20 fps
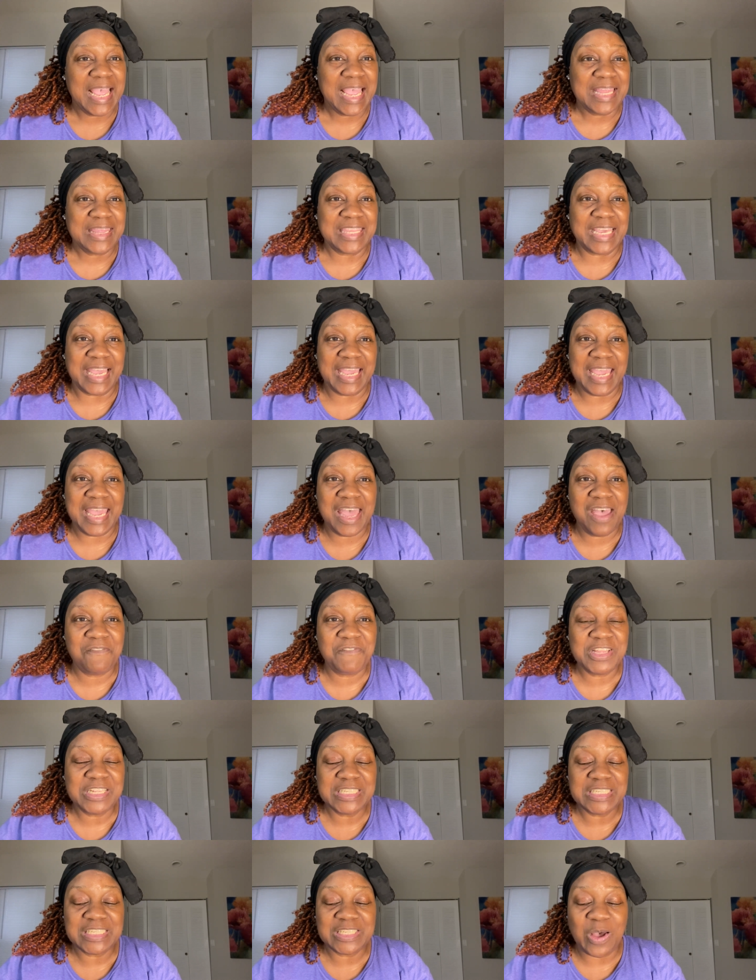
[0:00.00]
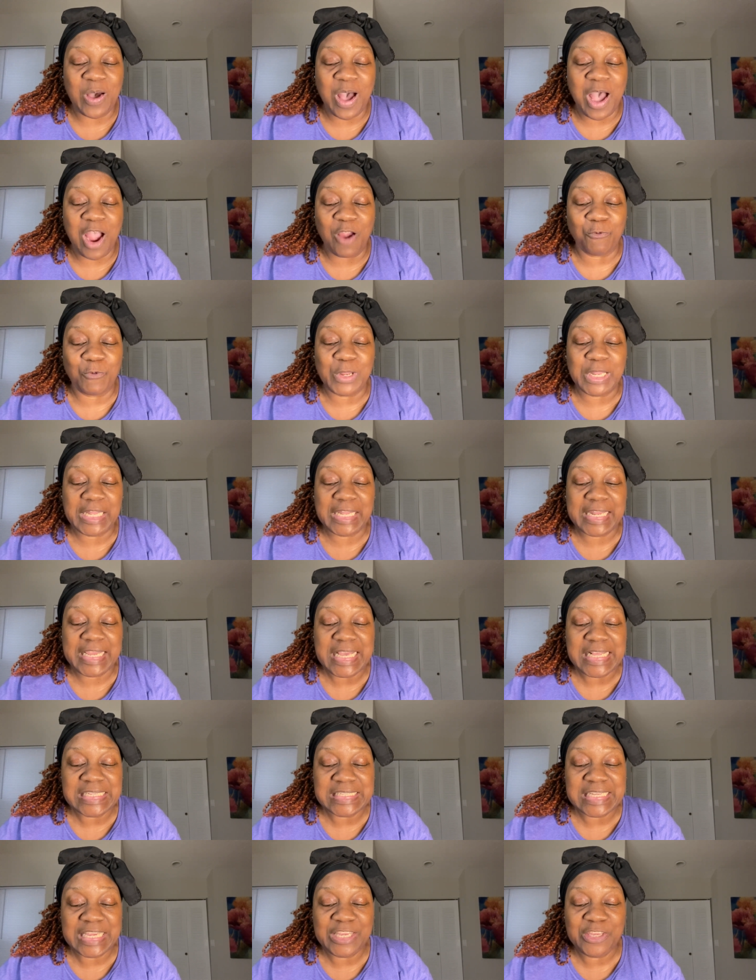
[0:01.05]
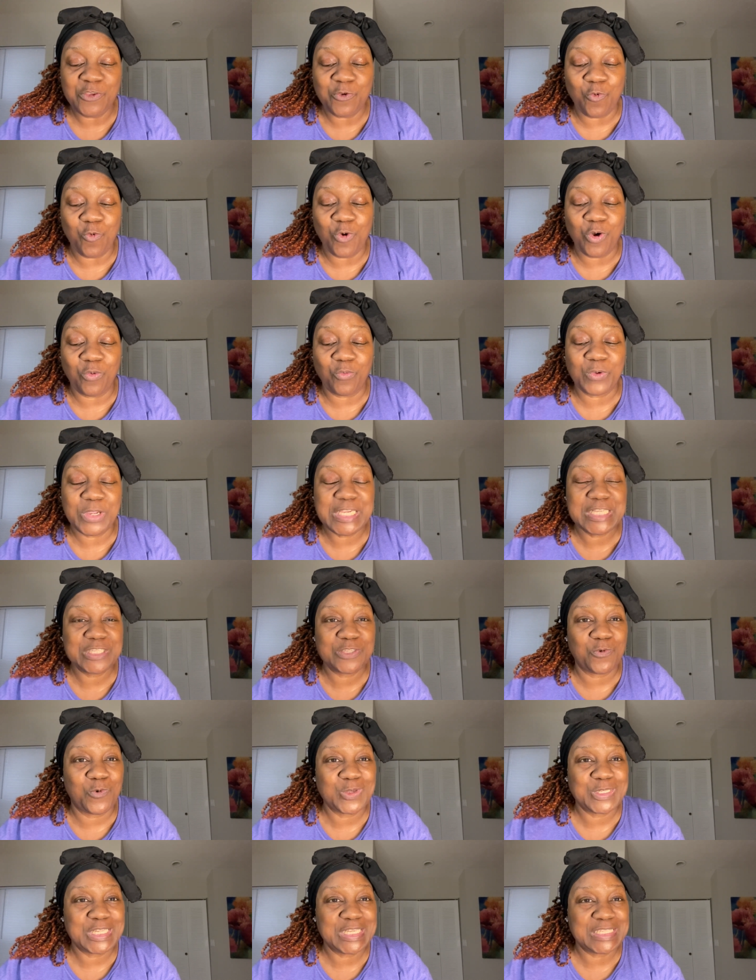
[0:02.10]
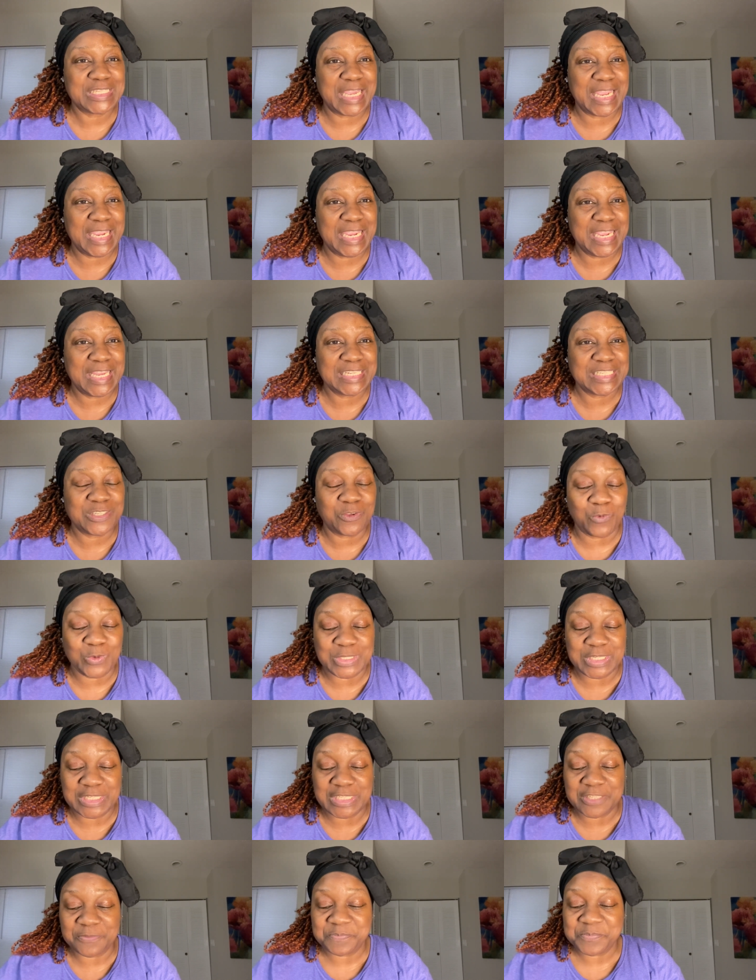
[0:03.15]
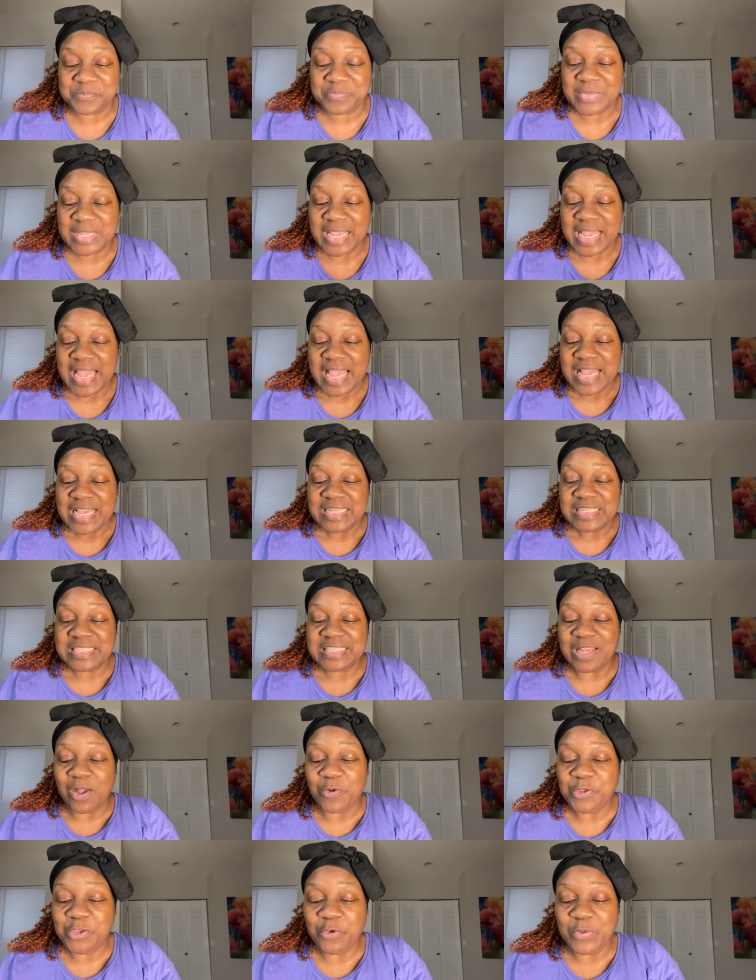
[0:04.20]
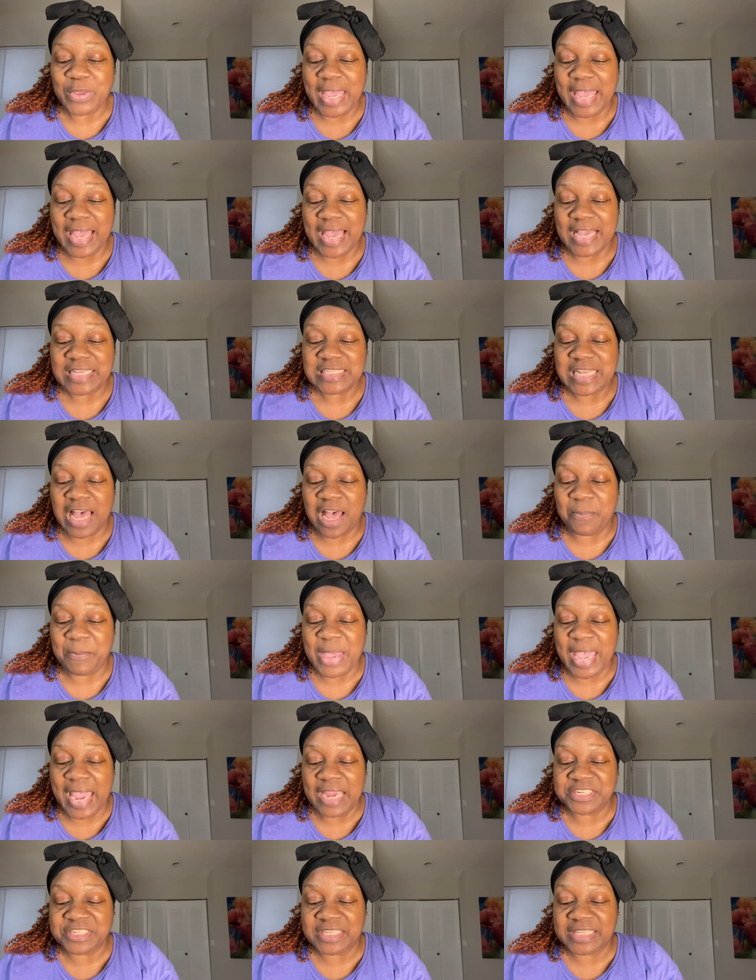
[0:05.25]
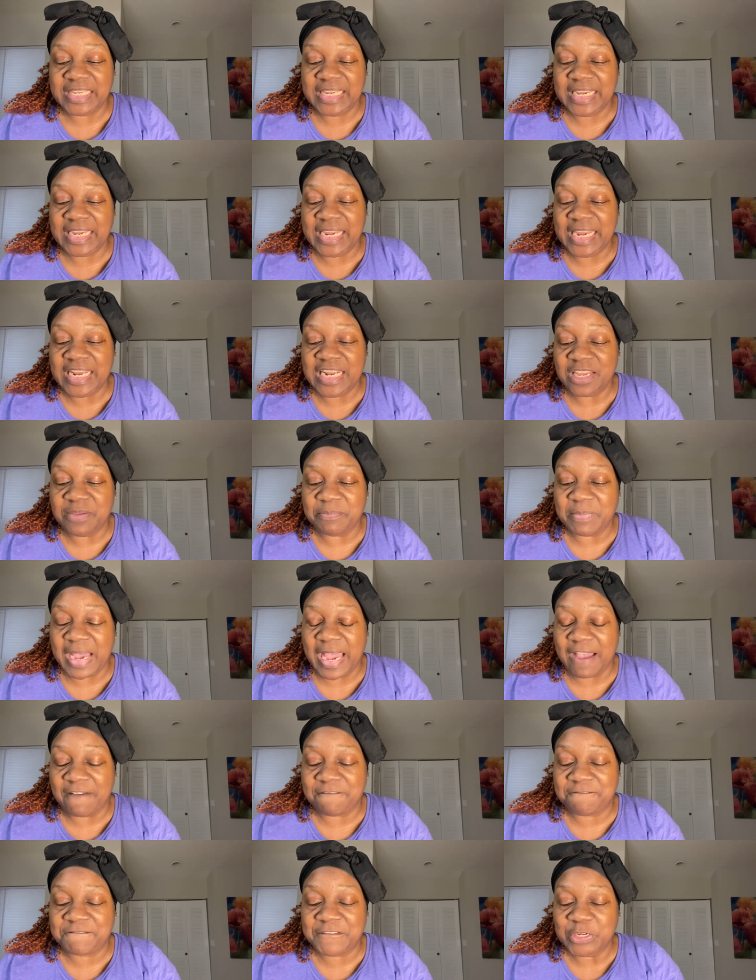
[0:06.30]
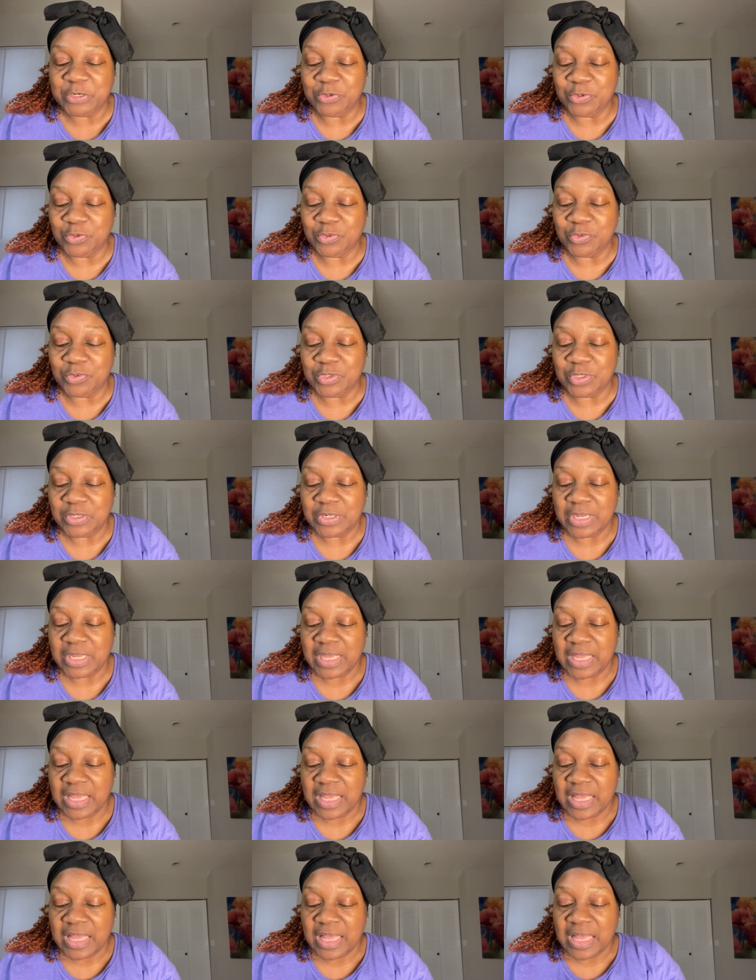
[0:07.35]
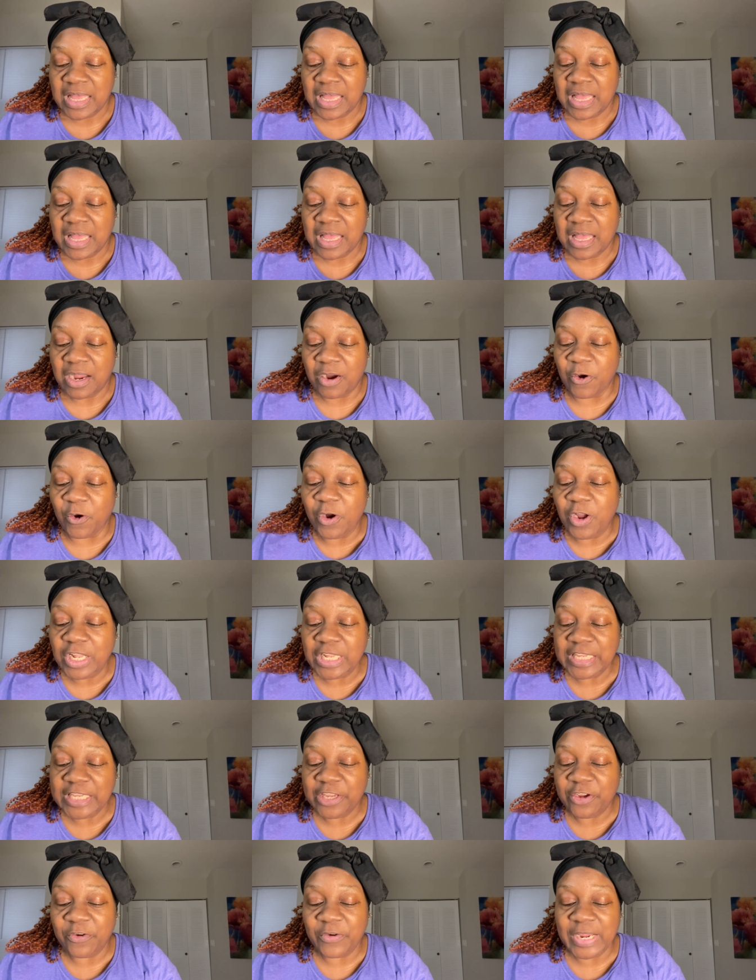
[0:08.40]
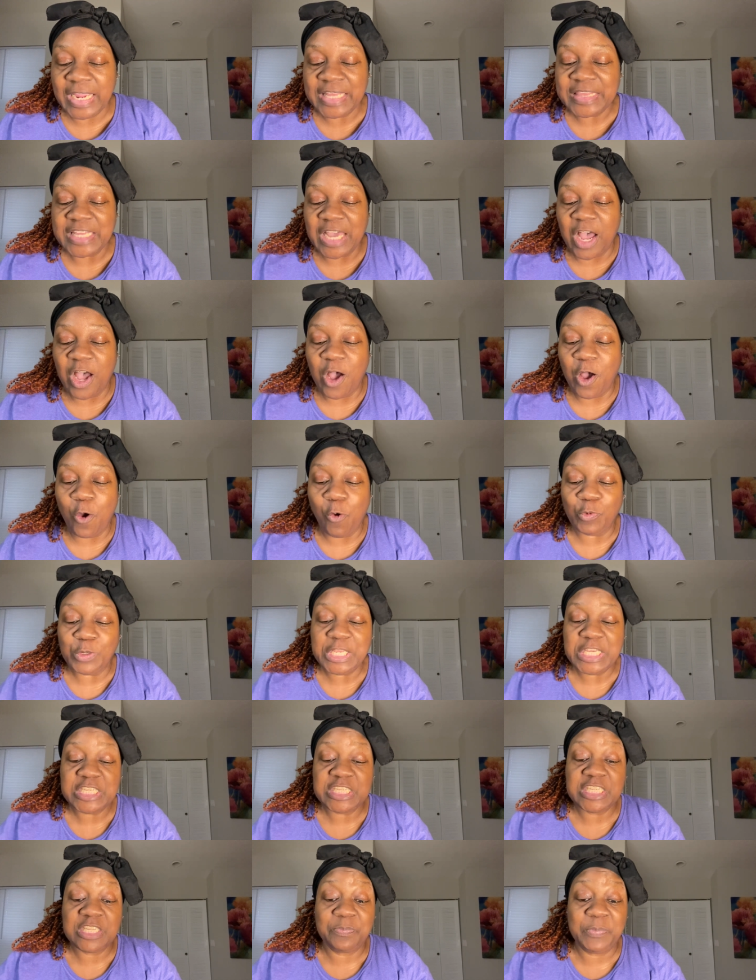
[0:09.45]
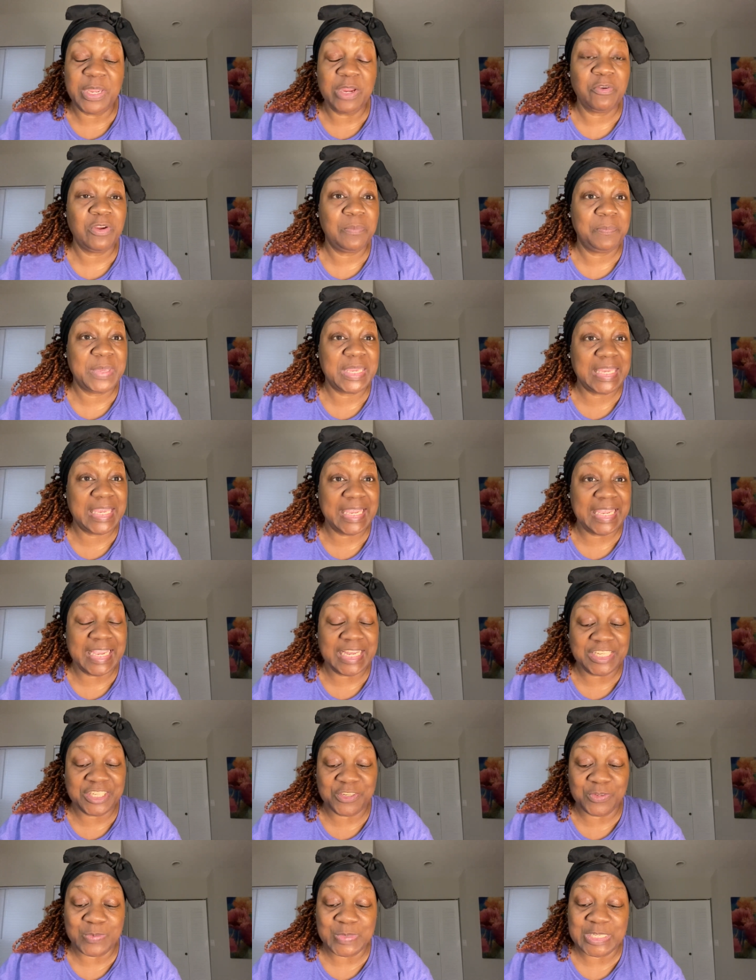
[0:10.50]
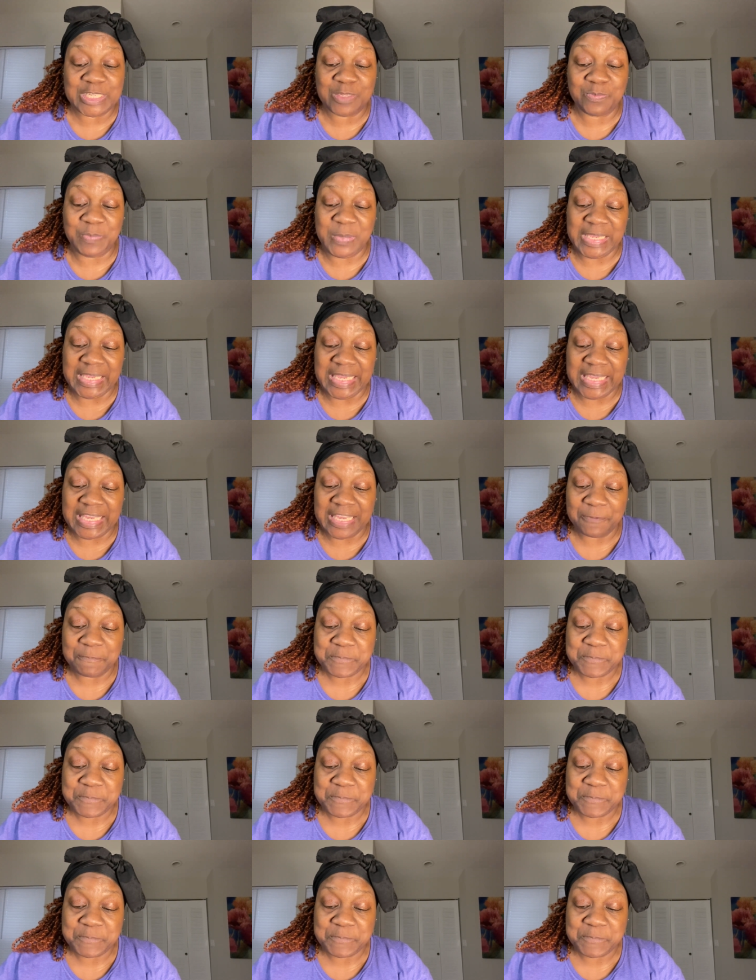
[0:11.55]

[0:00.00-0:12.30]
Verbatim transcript: The heavens are releasing your resources and sources. So you guys, I'm actually eating my food earlier and the Holy Spirit began to speak